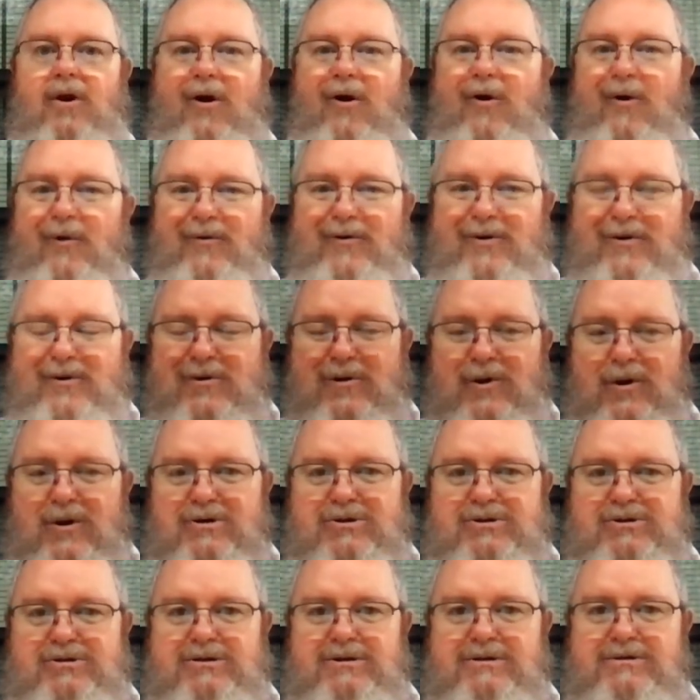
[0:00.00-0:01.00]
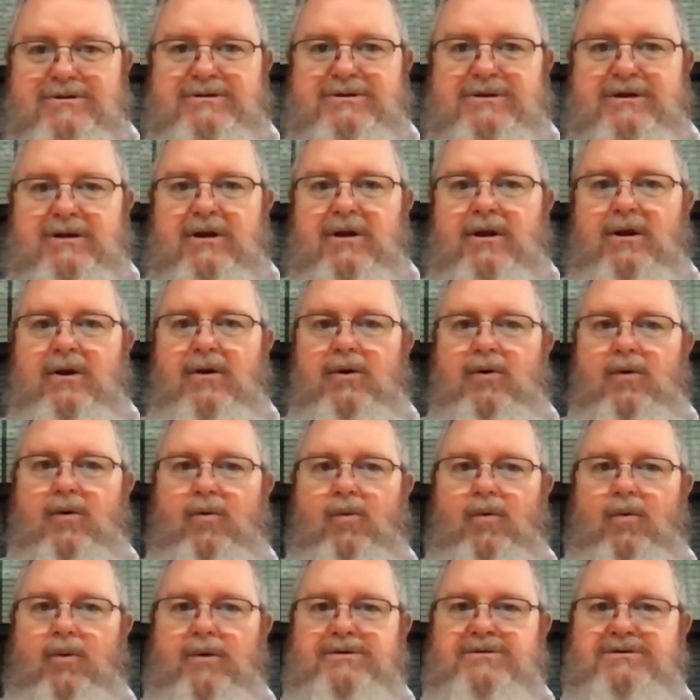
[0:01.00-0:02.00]
older Christians,
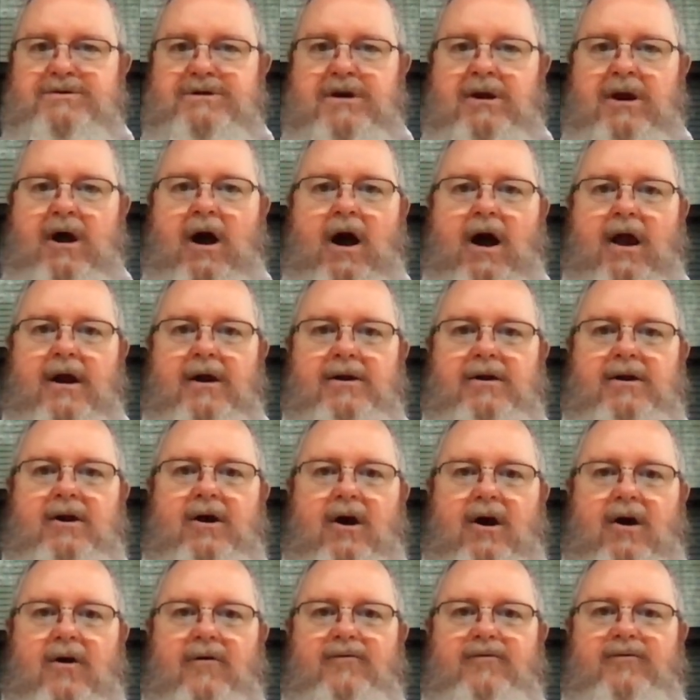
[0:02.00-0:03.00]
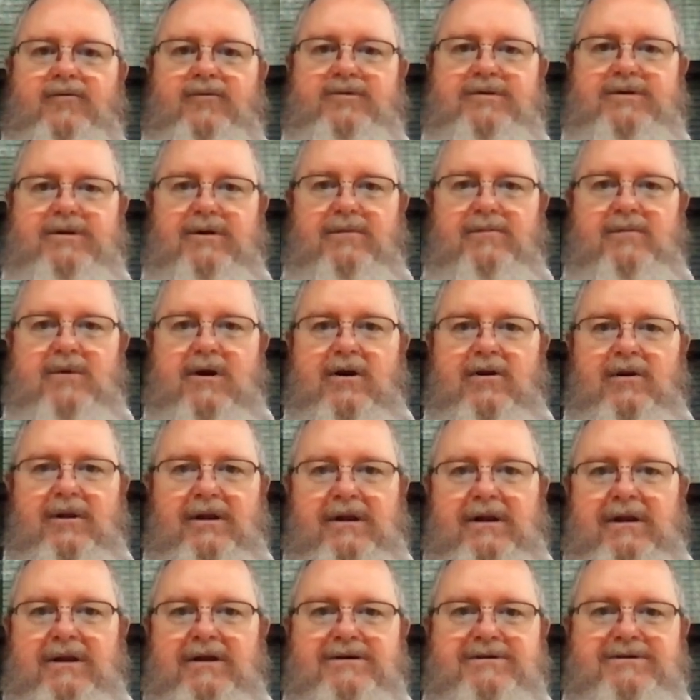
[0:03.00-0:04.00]
it's not enough to
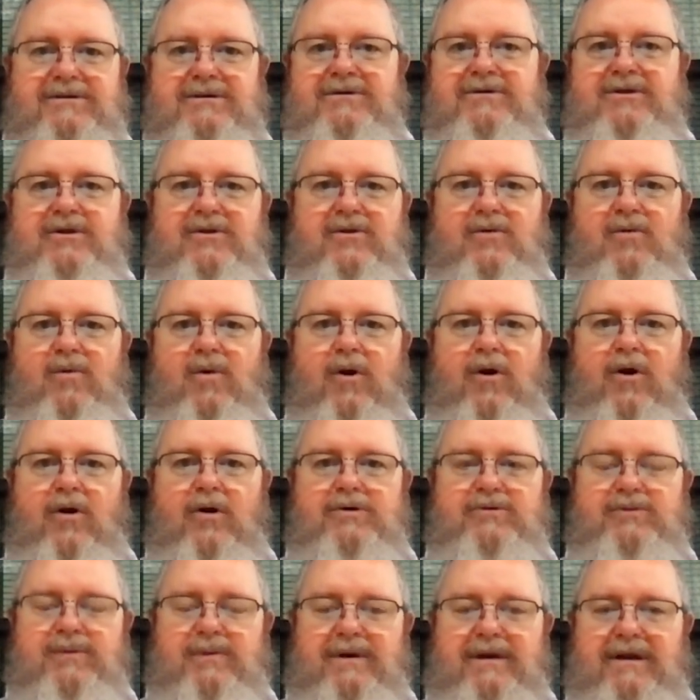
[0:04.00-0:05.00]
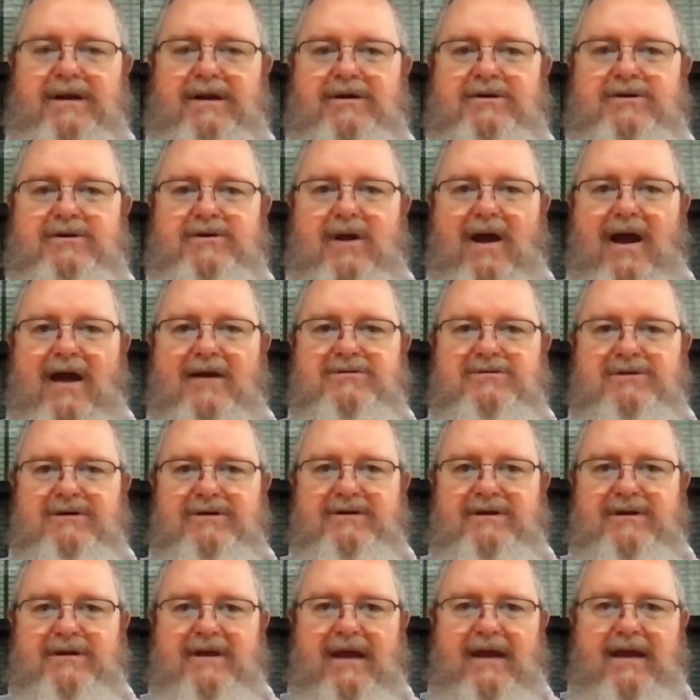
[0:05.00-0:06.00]
merely listen to the words. We need to
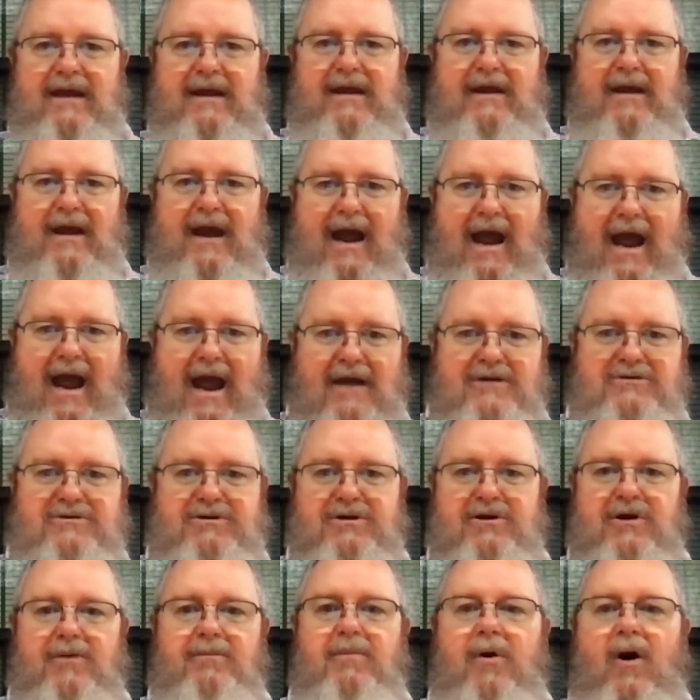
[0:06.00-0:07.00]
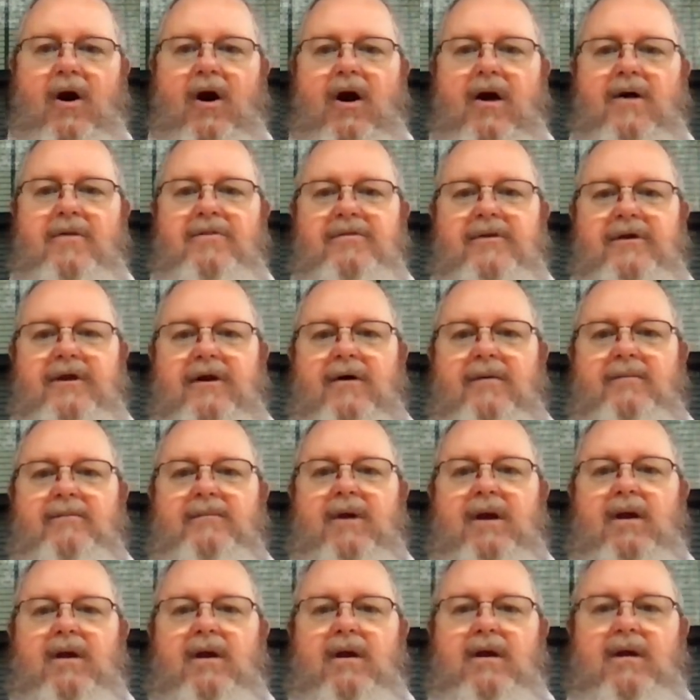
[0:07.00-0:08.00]
actually take action upon them.
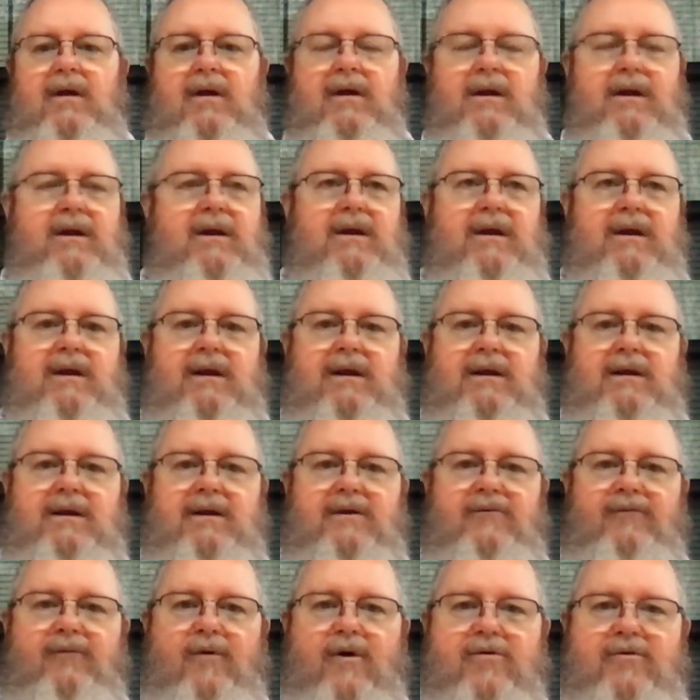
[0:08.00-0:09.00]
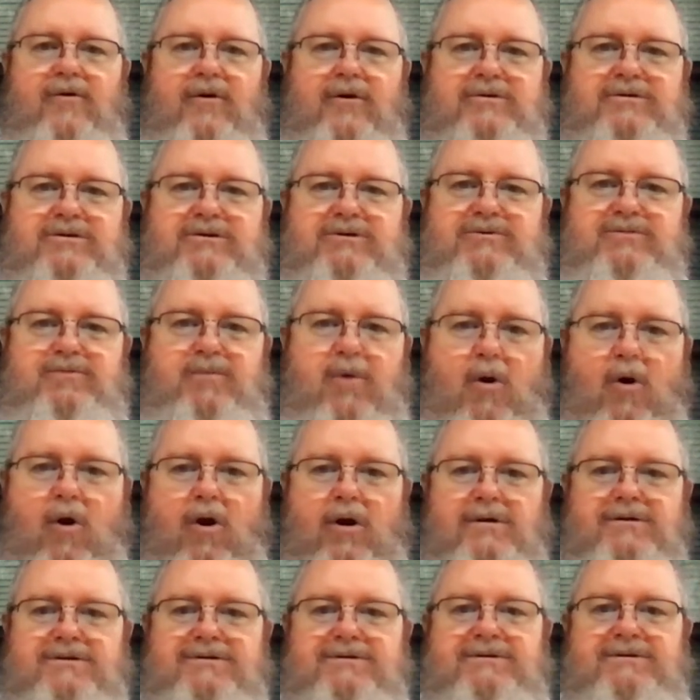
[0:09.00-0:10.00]
Whether it's
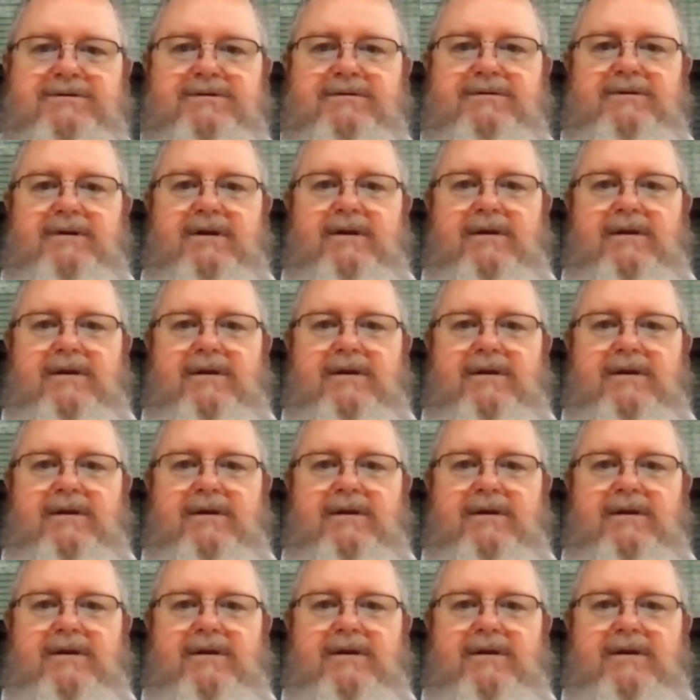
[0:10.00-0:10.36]
sports,